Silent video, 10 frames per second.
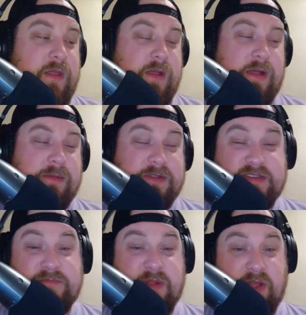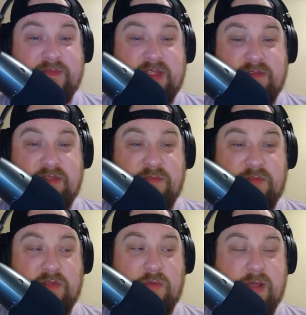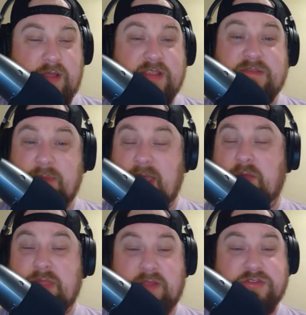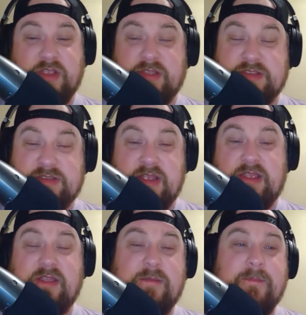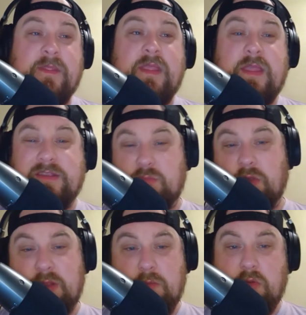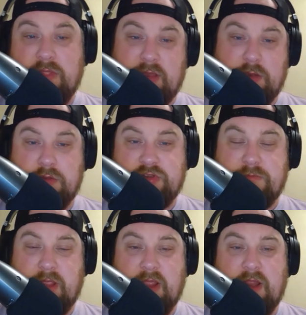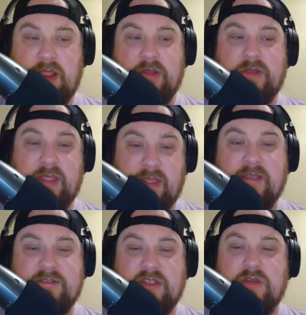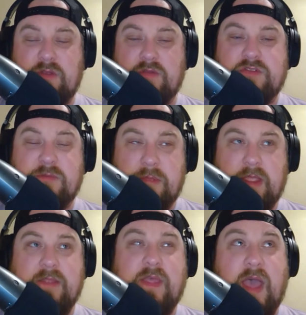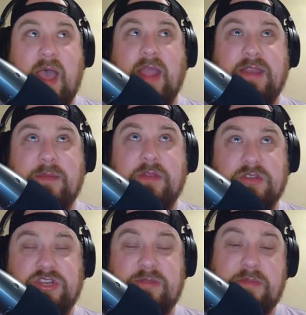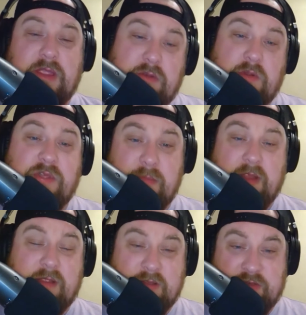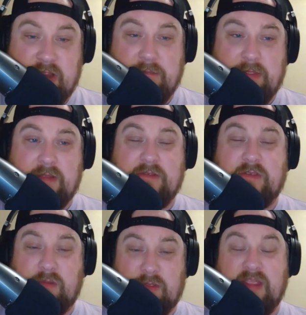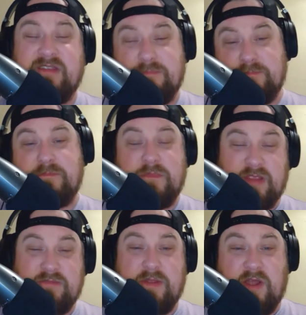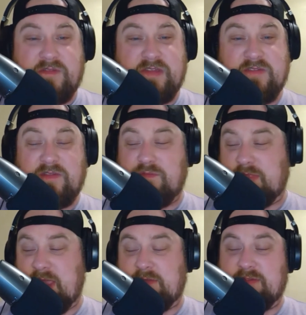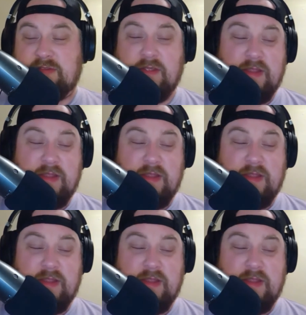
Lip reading: because he's been off TV for a little while. He's back without Jake the Snake. He's working more of that New Japan angle. He is the New Japan, the IWGP North American champion, so he's been off TV for those.